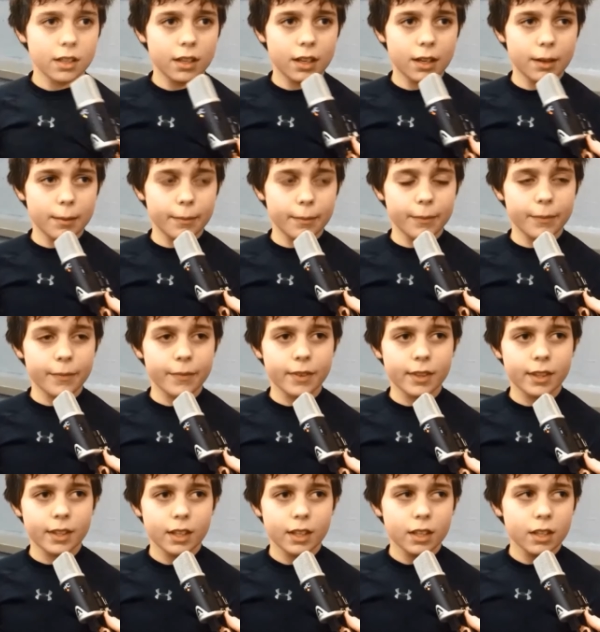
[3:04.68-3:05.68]
Um,
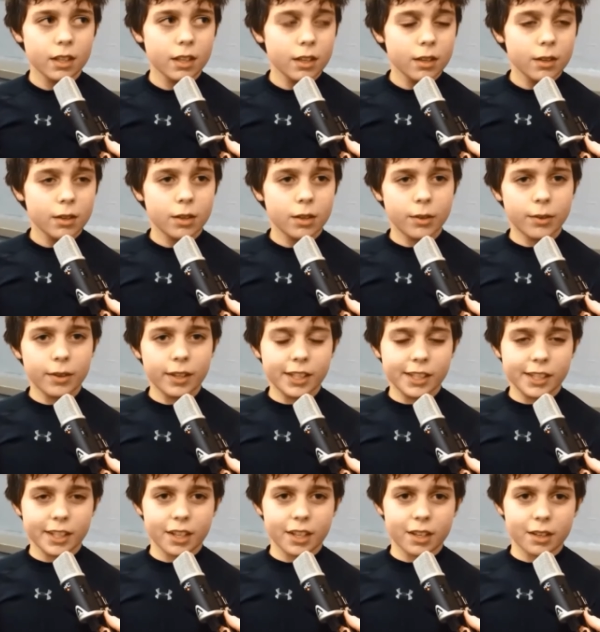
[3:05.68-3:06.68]
who
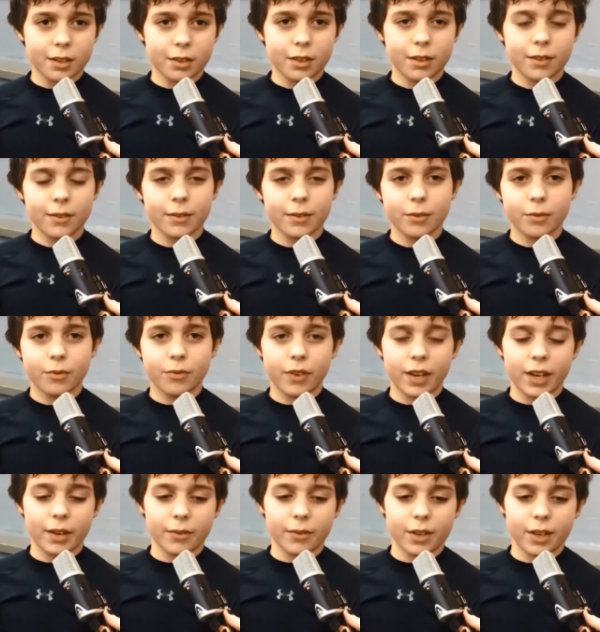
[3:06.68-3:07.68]
is your
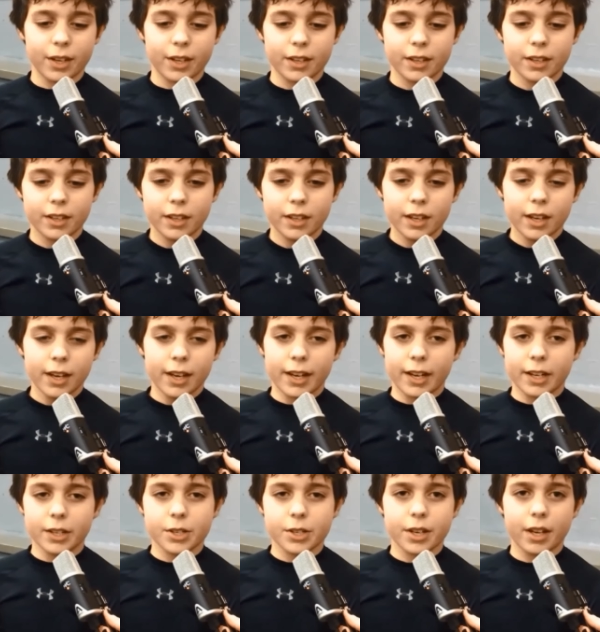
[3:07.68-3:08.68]
favorite
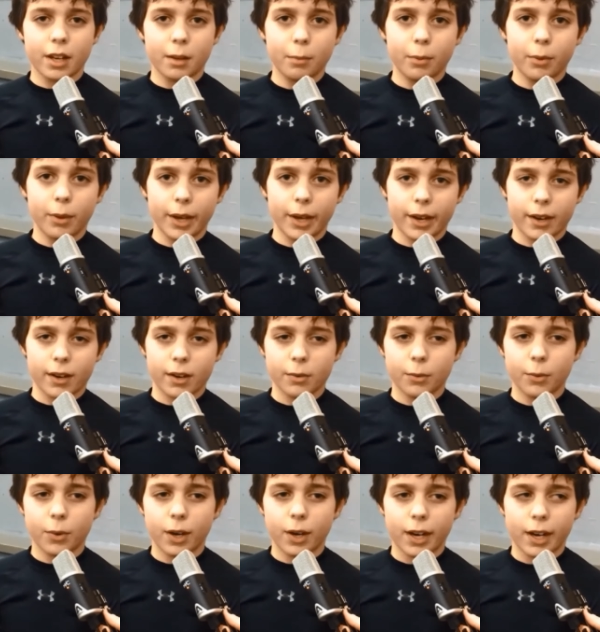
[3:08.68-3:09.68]
NHL player
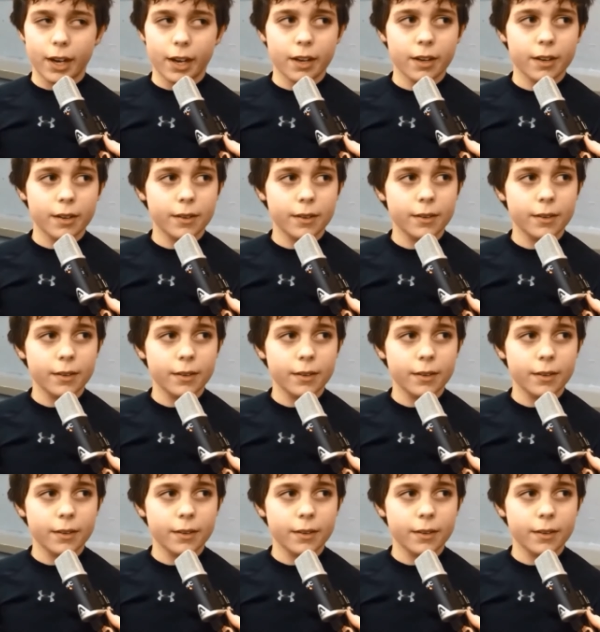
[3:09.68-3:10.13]
and why?